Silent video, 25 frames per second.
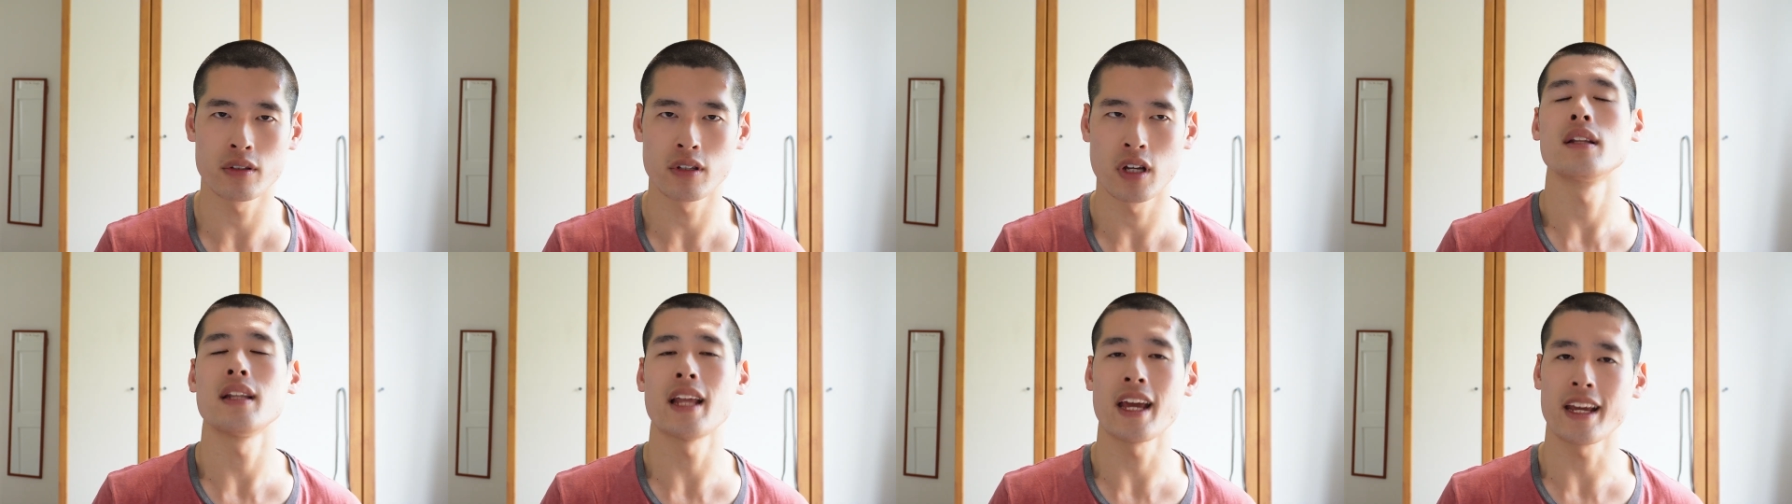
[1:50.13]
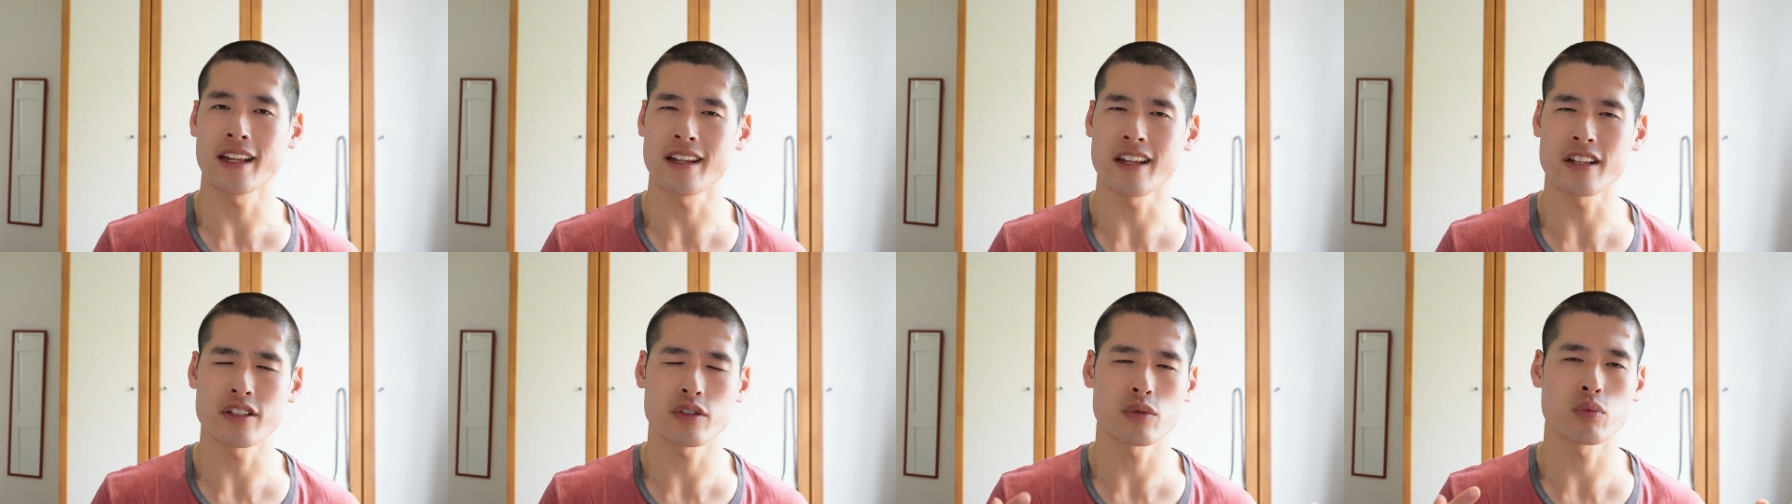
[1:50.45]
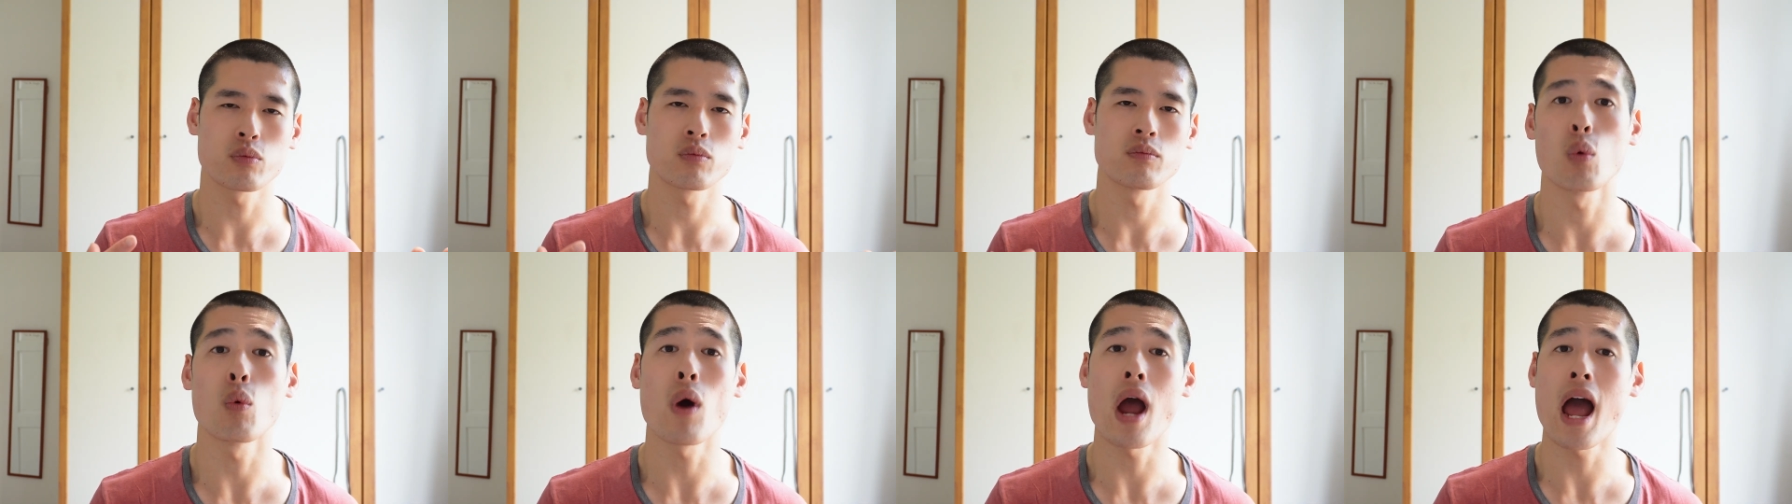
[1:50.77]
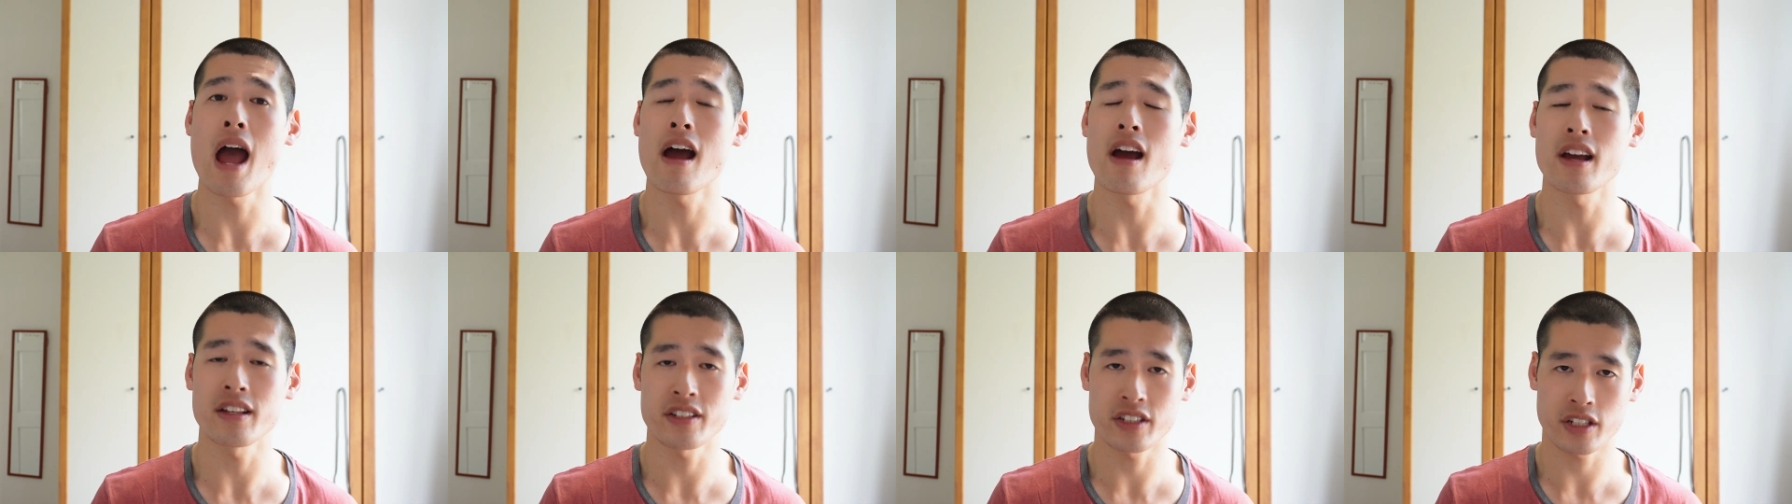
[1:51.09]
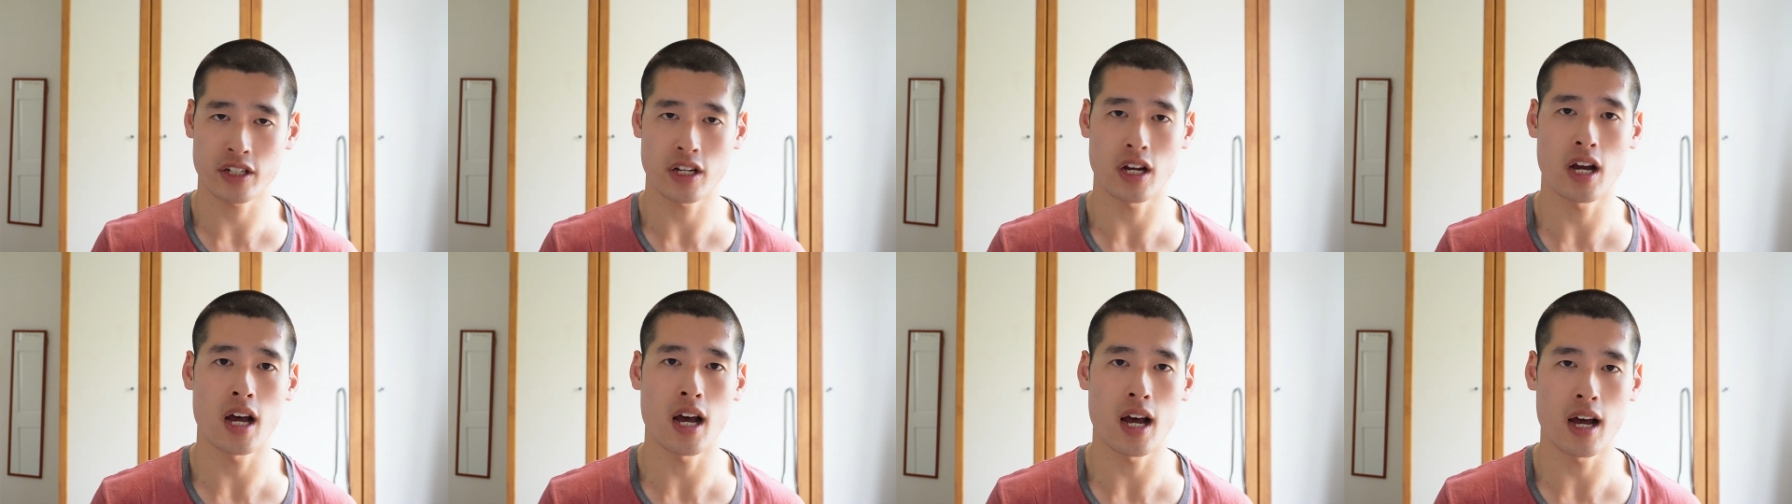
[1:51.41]
Ladies, wear a
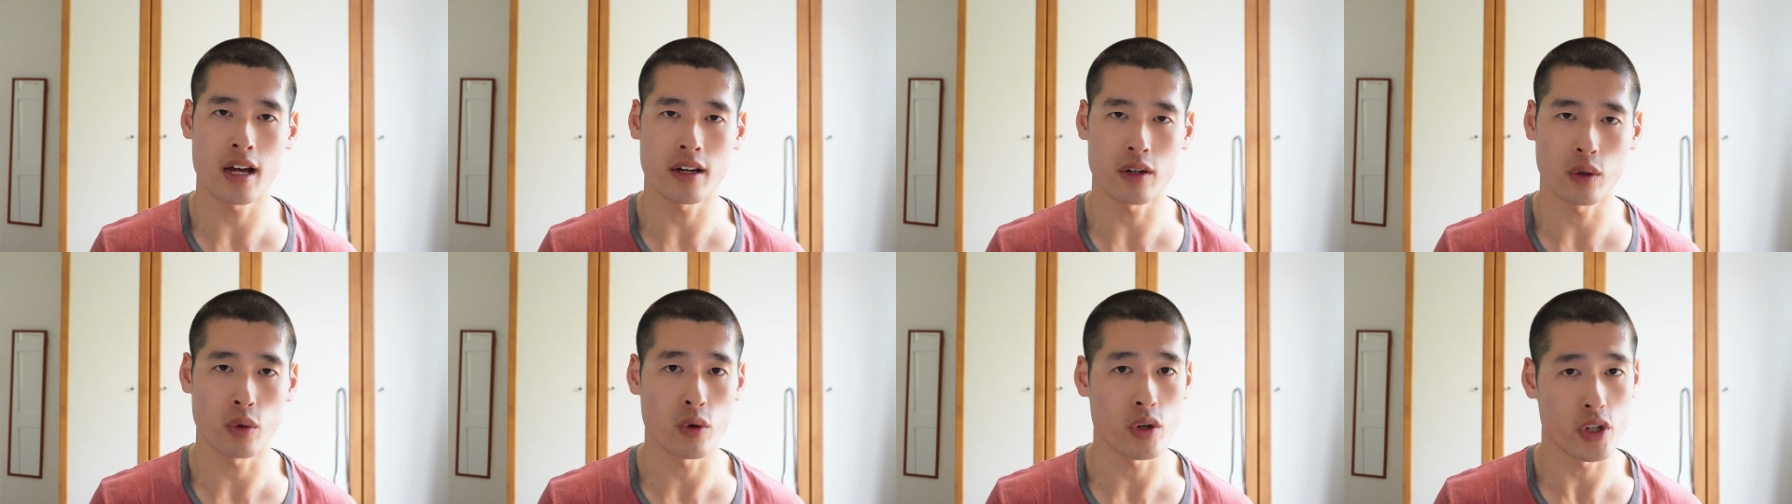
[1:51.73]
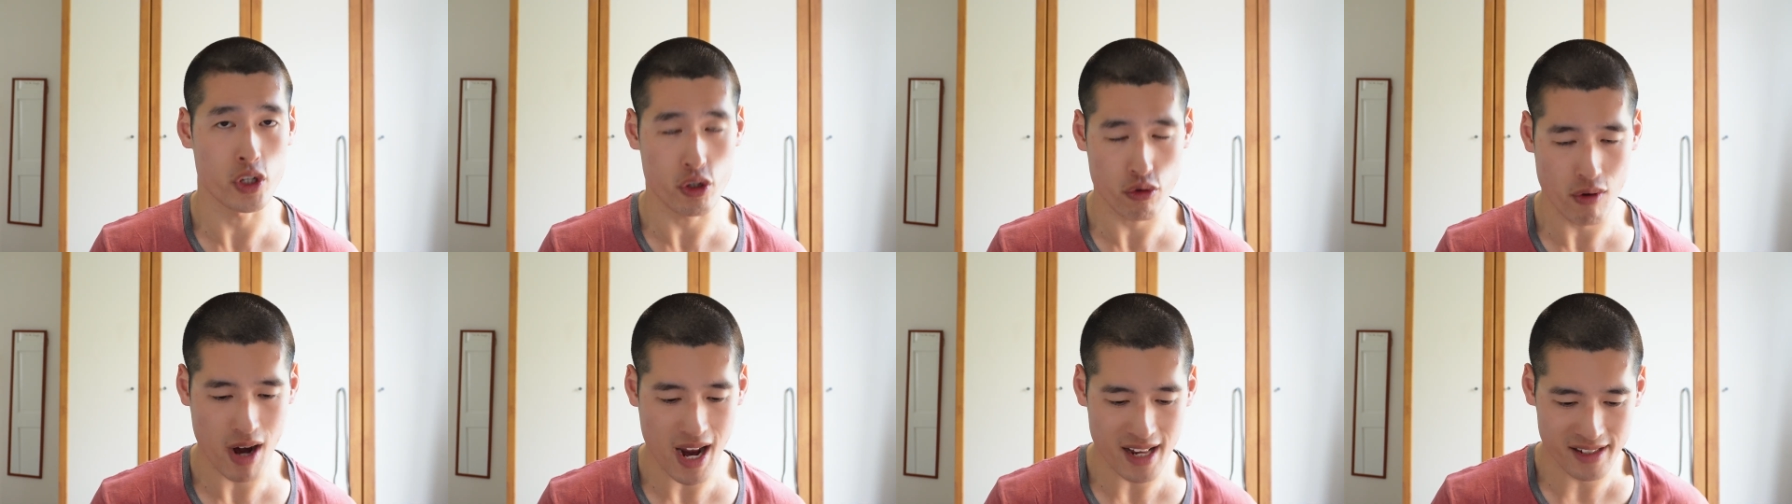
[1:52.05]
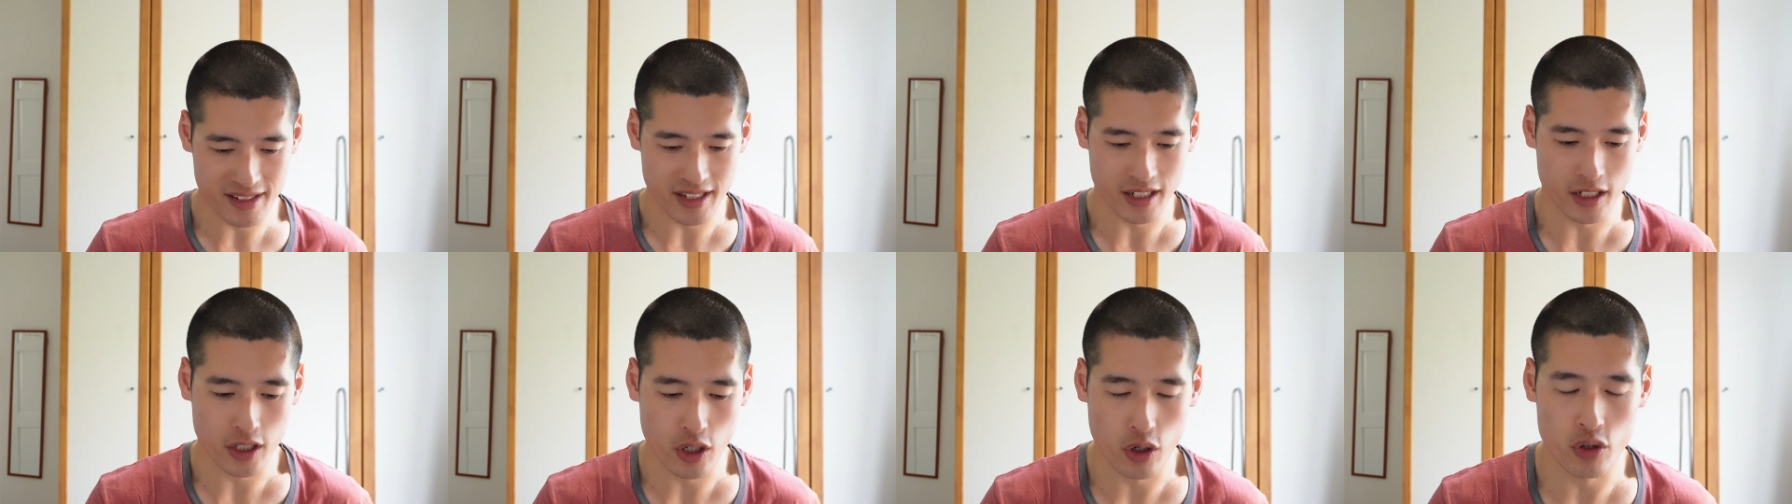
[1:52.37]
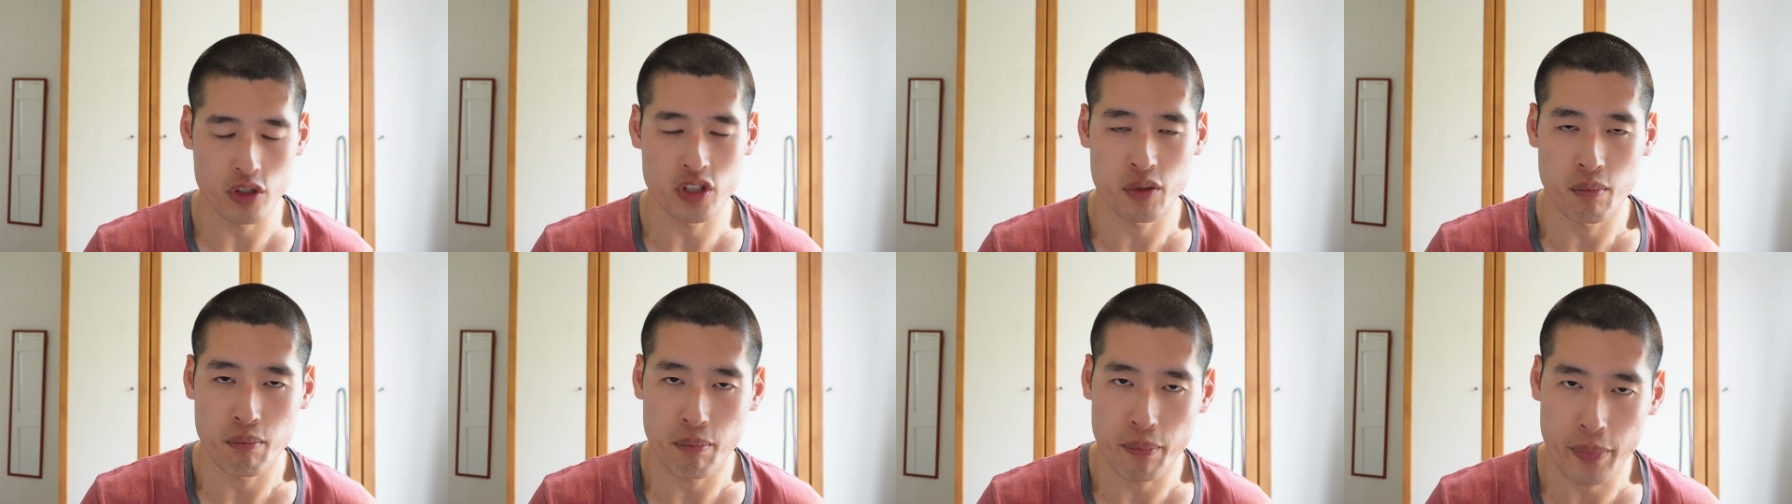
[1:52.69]
skirt or a dress that goes